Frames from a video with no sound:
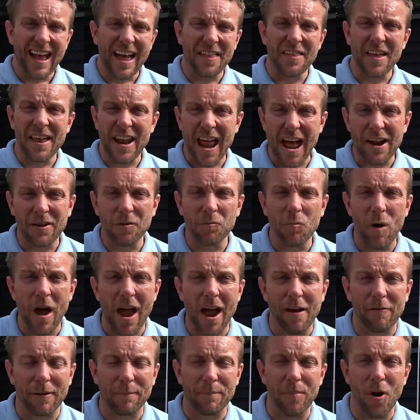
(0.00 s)
And then Adam
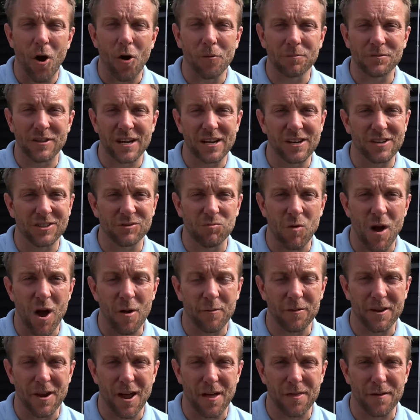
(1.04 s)
Waring popped in as well
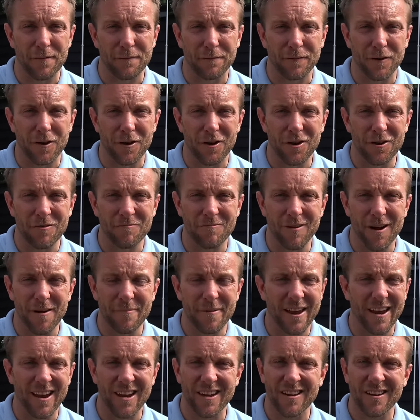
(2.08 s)
with another flue. I
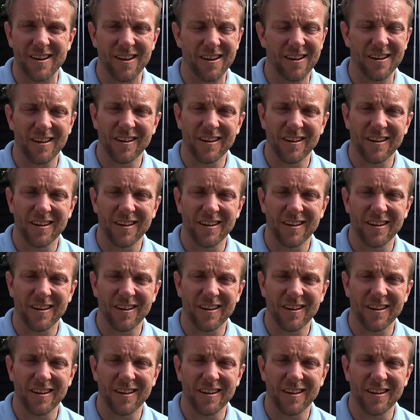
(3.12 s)
mean,